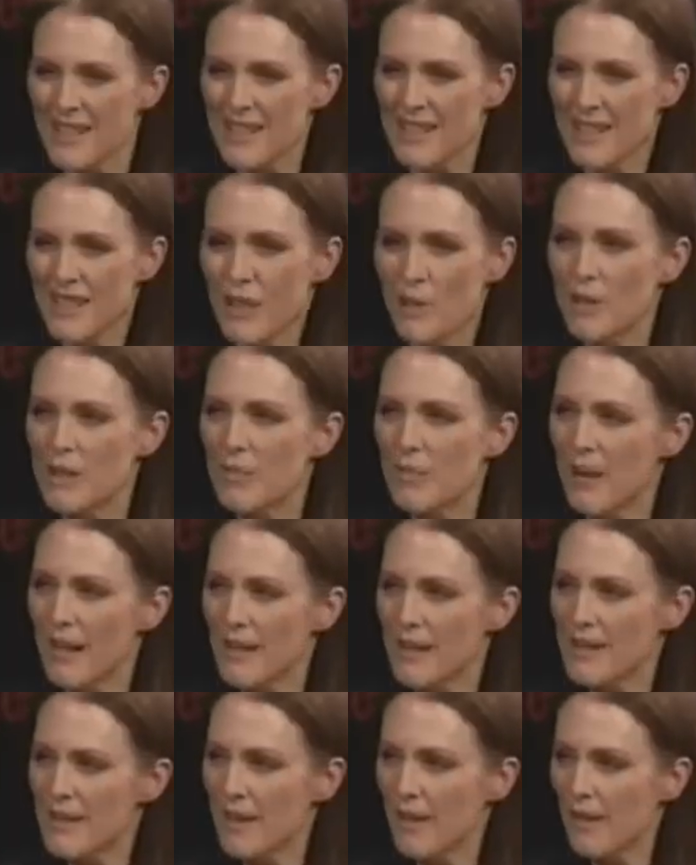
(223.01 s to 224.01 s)
It
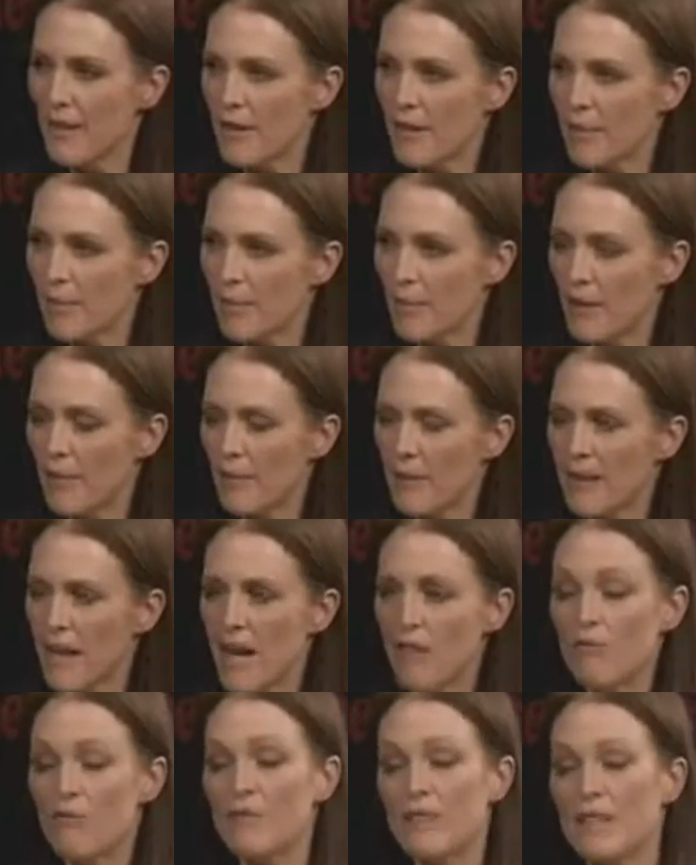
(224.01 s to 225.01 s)
depends on
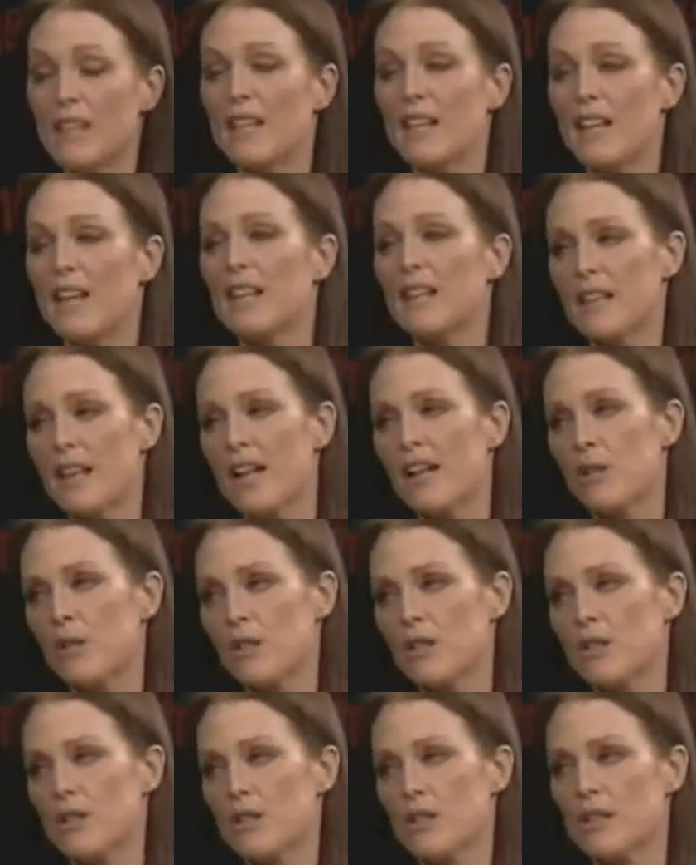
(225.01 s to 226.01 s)
I really like
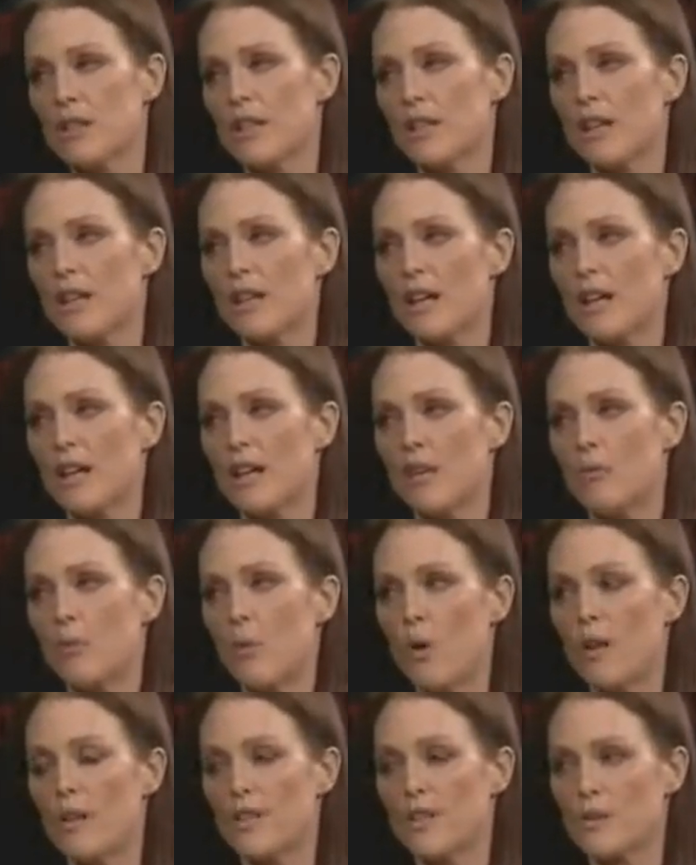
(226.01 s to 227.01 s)
language, and I
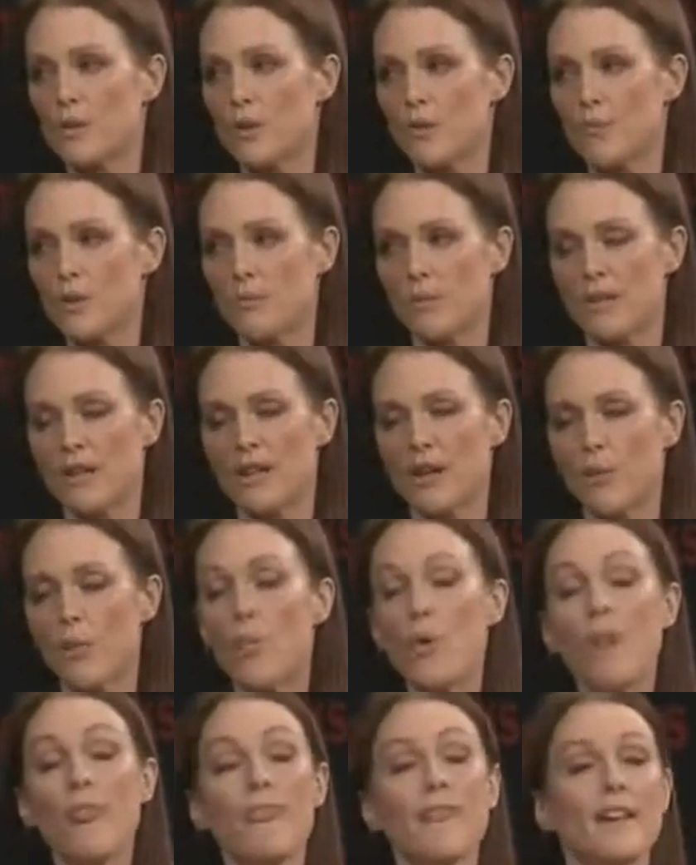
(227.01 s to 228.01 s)
want a script to be there.
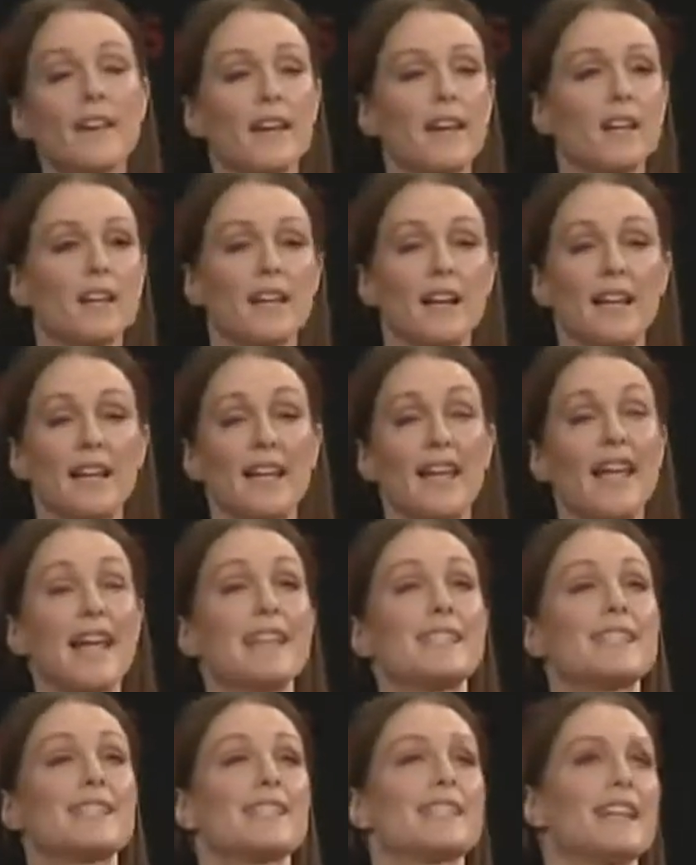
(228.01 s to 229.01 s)
One thing I
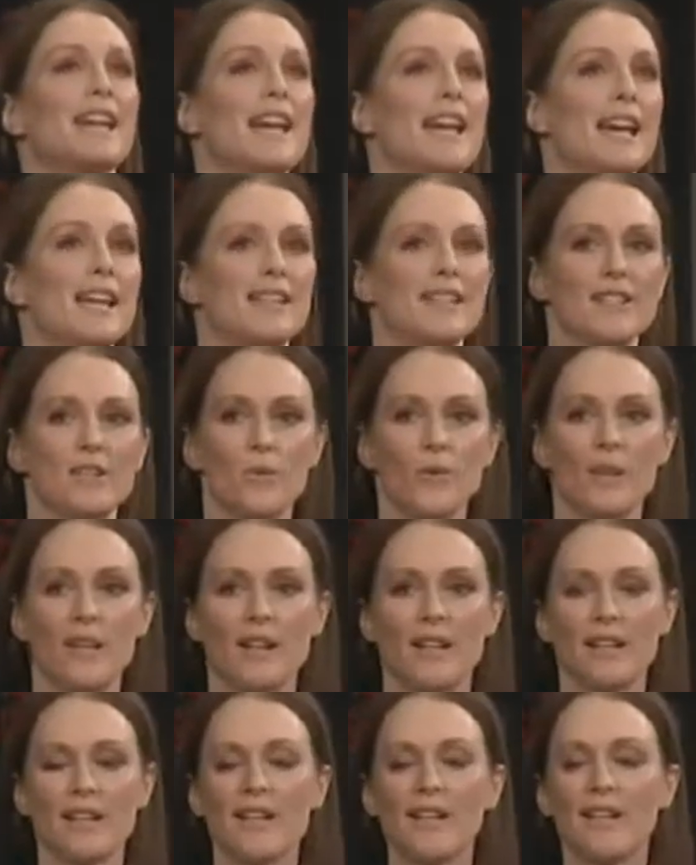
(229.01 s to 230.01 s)
can't stand is when
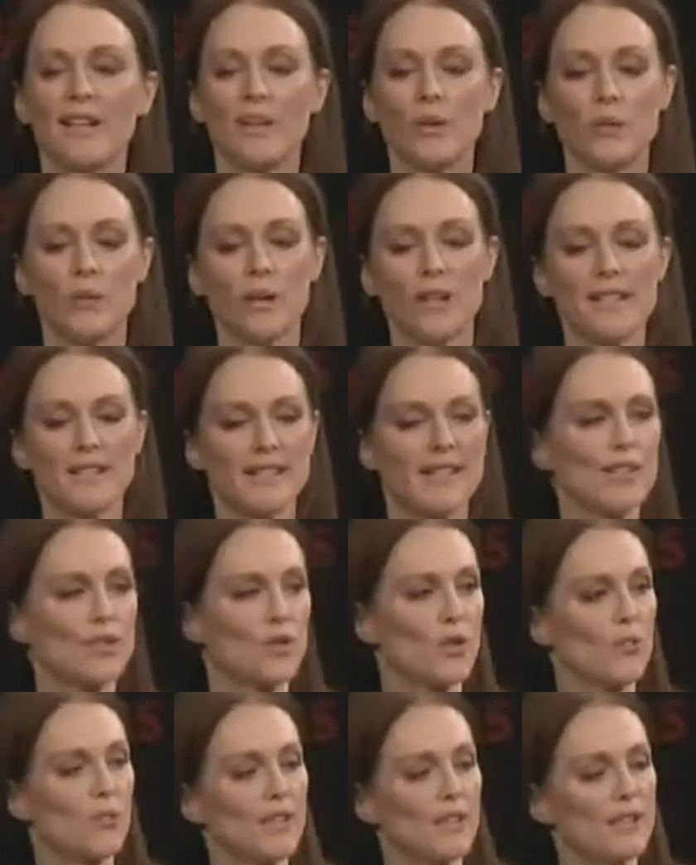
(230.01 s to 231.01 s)
I see a
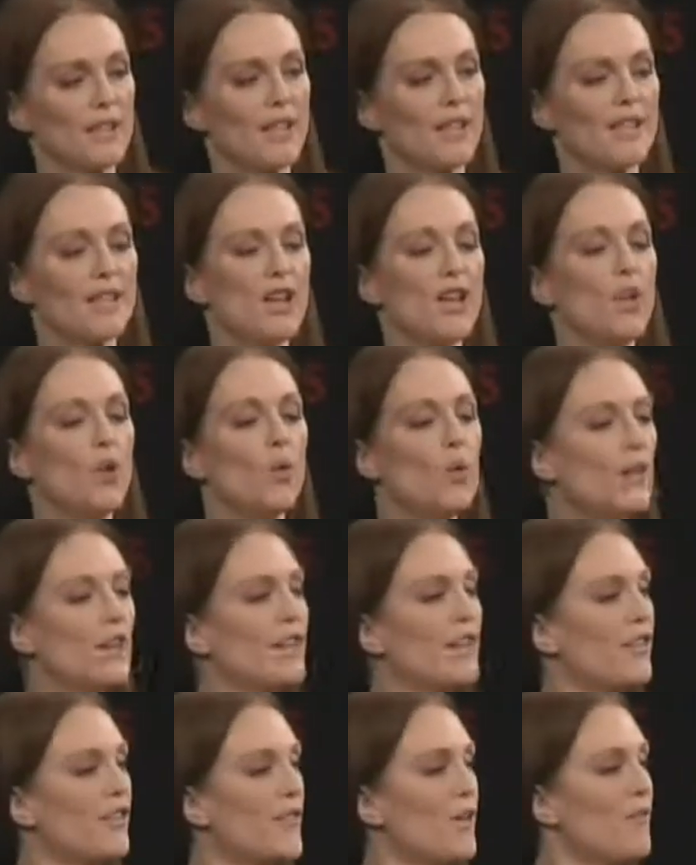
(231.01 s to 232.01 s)
script that says, we
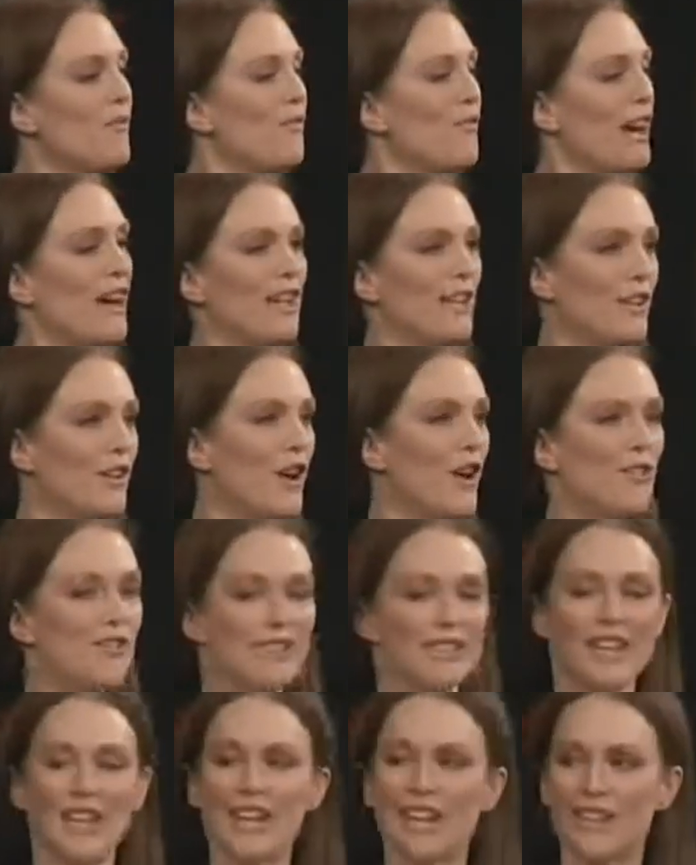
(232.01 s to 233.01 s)
hear them fighting off
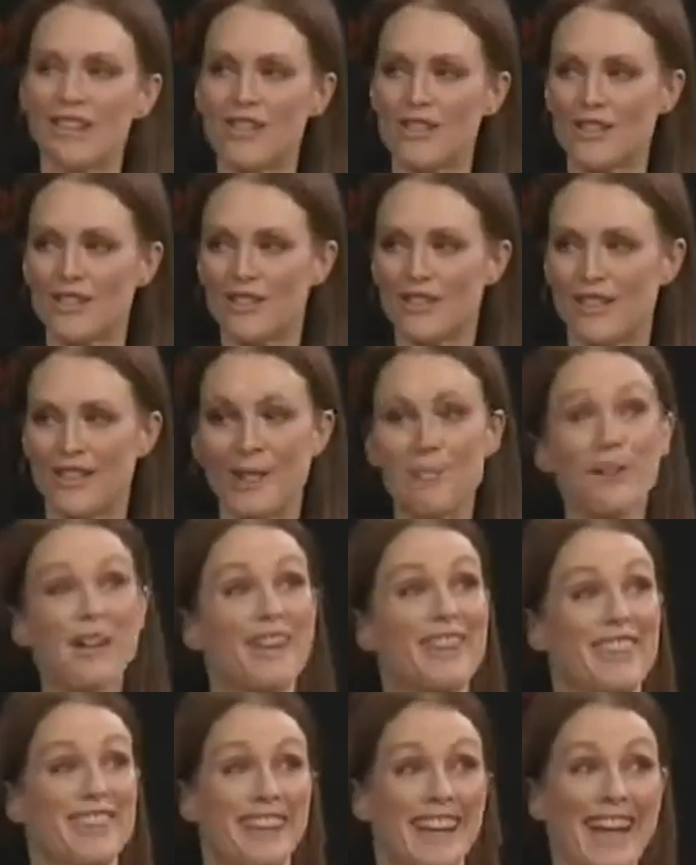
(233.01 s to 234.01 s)
stage. I'm
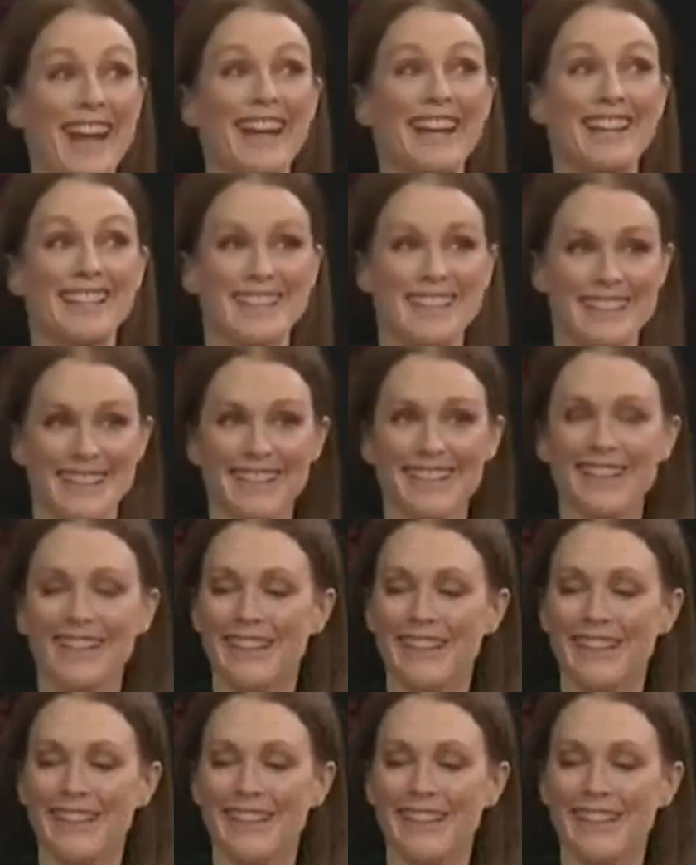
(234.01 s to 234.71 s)
like, thanks.